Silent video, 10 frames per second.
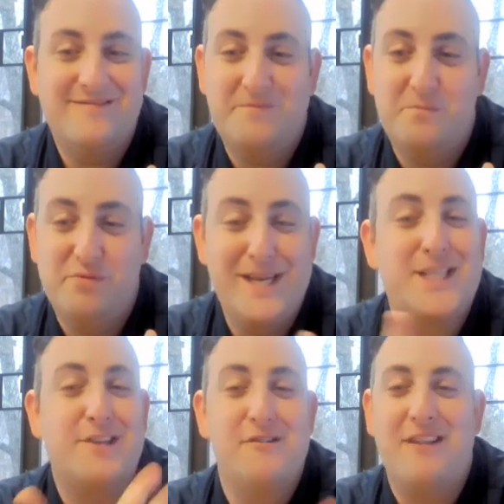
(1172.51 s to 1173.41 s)

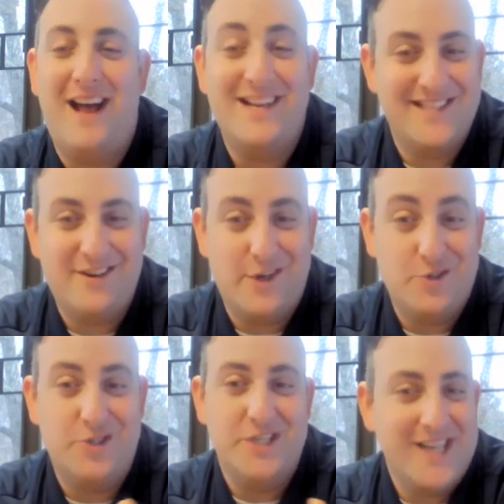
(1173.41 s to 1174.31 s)
breeze through classes here at
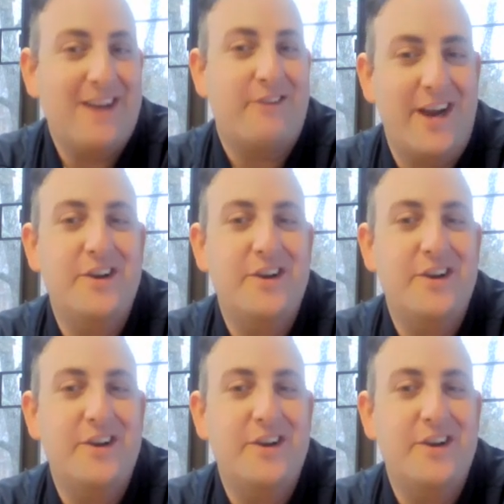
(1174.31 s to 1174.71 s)
Georgia Tech, right?